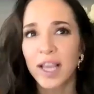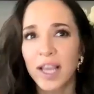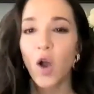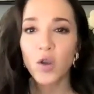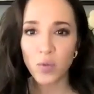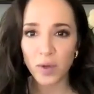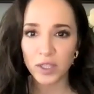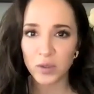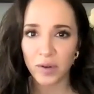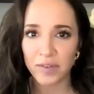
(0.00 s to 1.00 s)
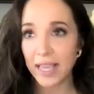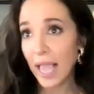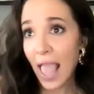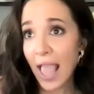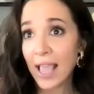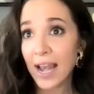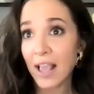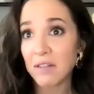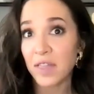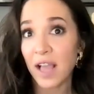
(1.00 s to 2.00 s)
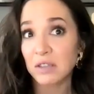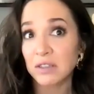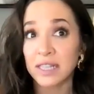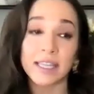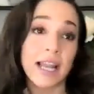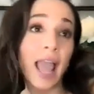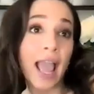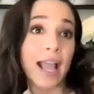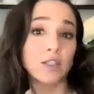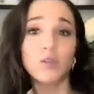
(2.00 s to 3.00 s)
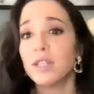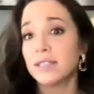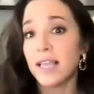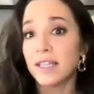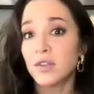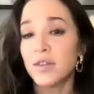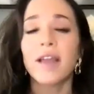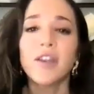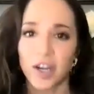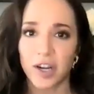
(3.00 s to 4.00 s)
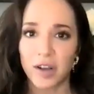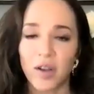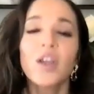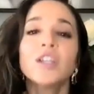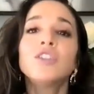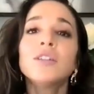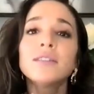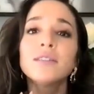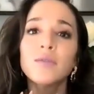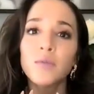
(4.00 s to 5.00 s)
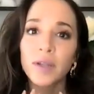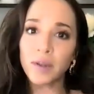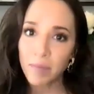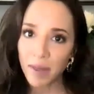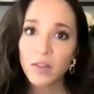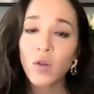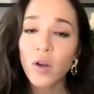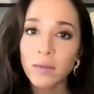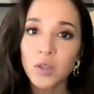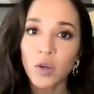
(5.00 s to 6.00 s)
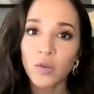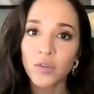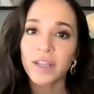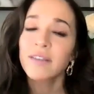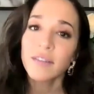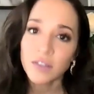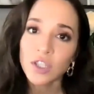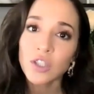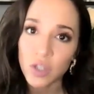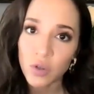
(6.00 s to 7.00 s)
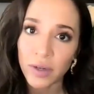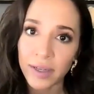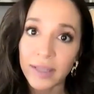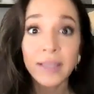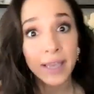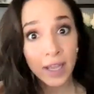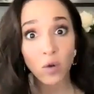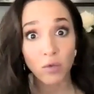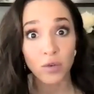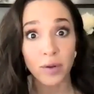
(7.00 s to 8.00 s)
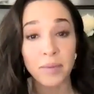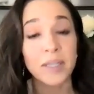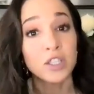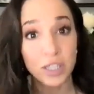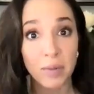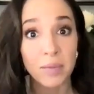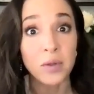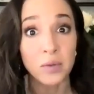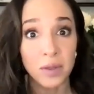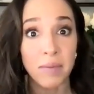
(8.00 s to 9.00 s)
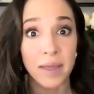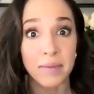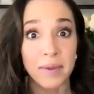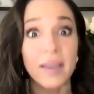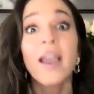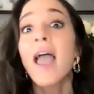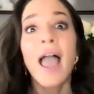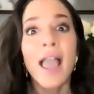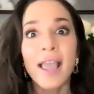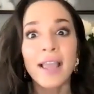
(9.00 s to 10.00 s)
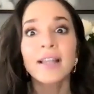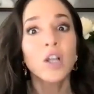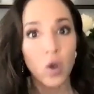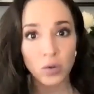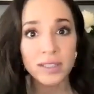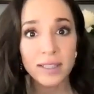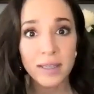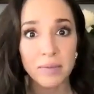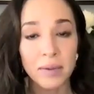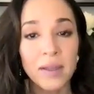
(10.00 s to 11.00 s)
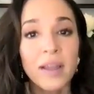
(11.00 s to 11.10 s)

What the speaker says: like, oh, you want to do everything and have the house clean and do this and do that. No. Just when your mother-in-law comes over, even if she's annoying, get over it because she's helping you with the baby and go to sleep.